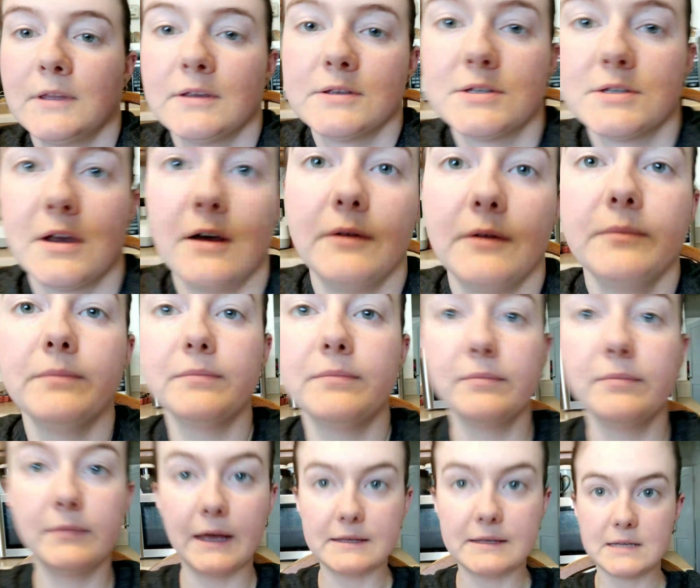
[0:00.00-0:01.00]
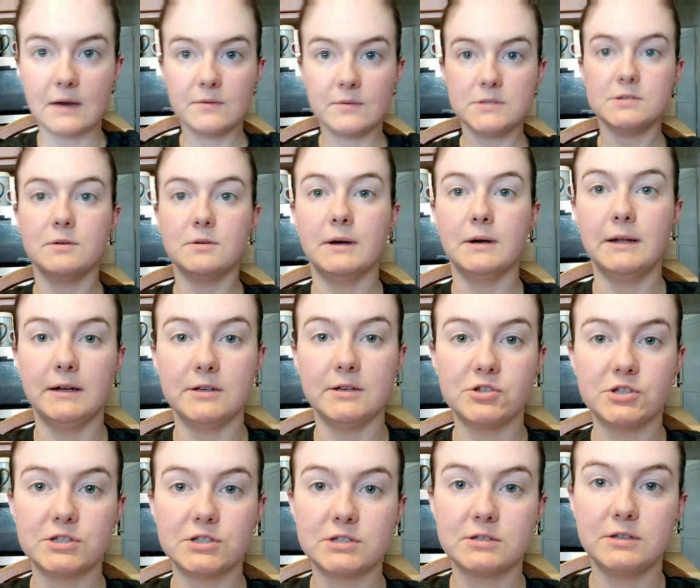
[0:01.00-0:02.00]
So that's how we do it. And
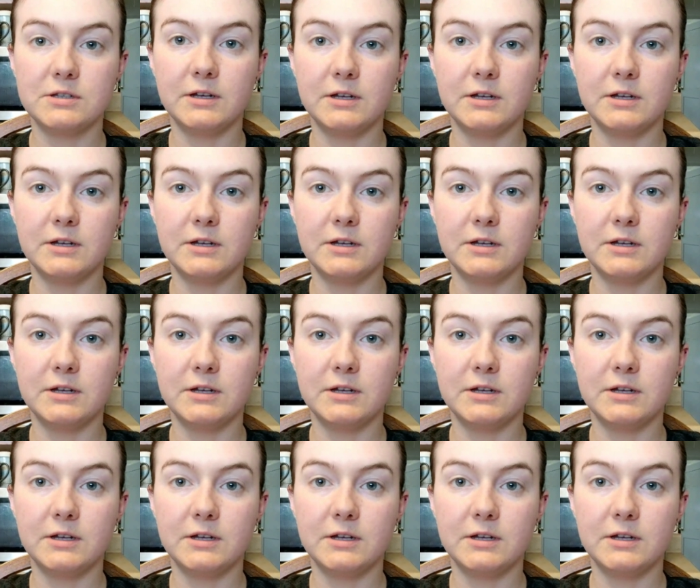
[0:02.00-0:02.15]
it's just,